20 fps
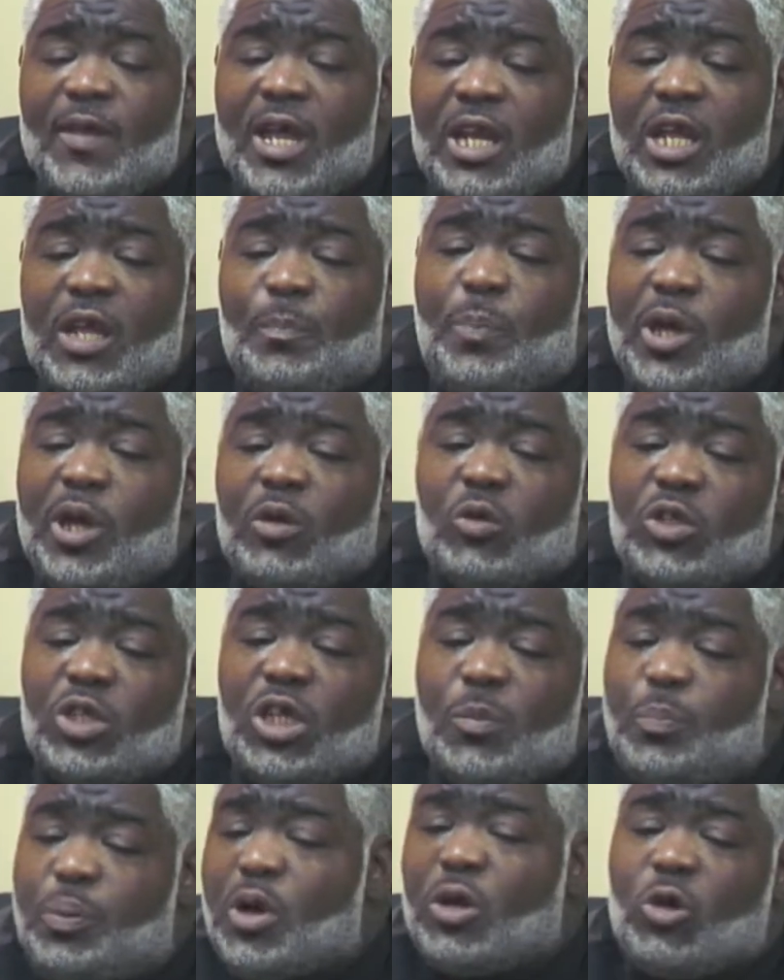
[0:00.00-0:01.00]
any
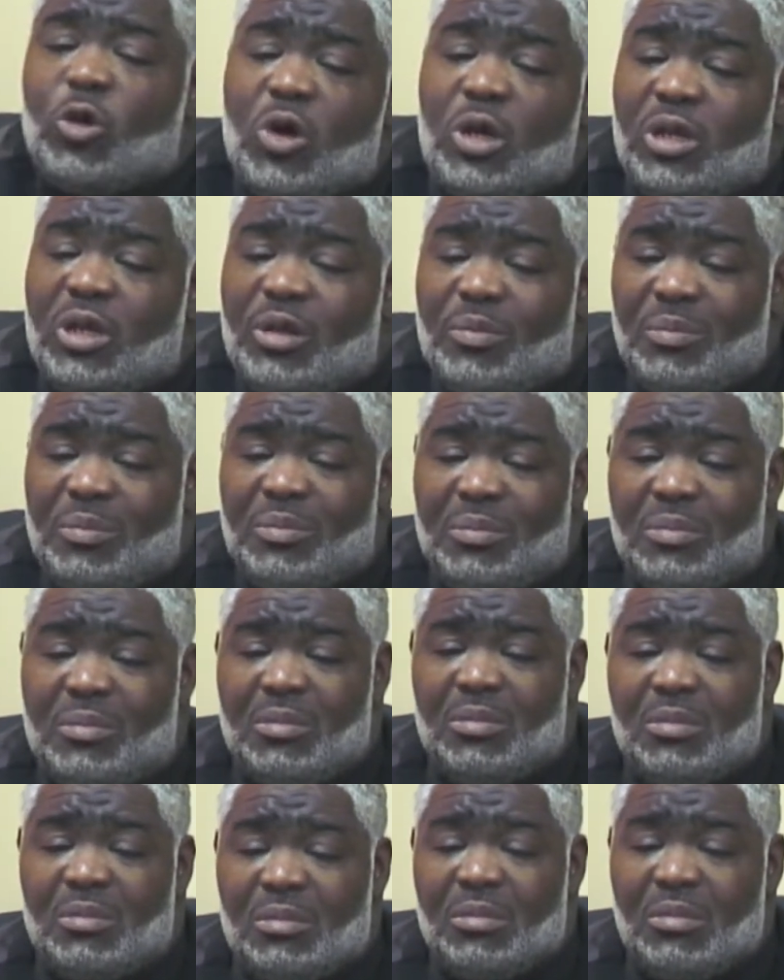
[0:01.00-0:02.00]
penalty put on them,
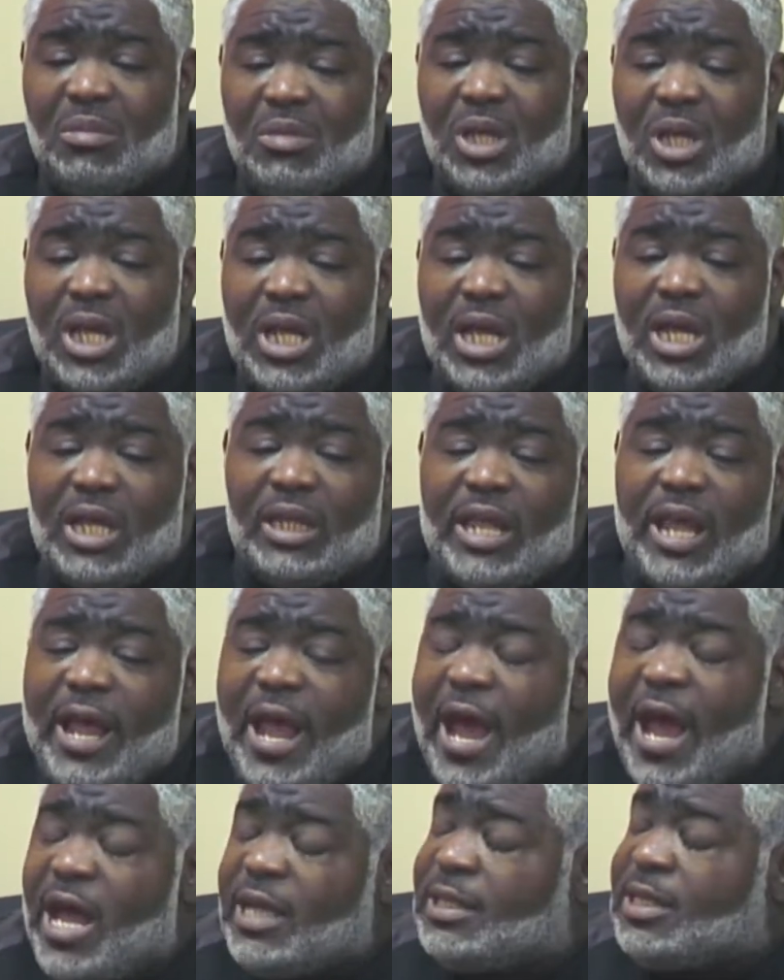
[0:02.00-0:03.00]
they
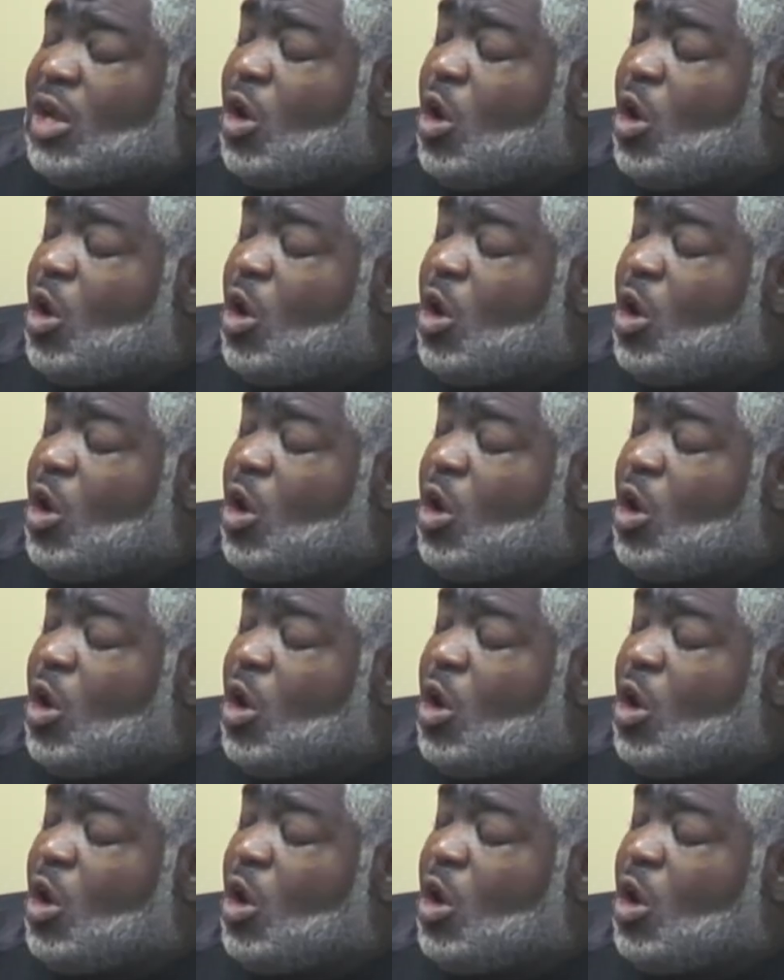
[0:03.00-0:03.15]
had to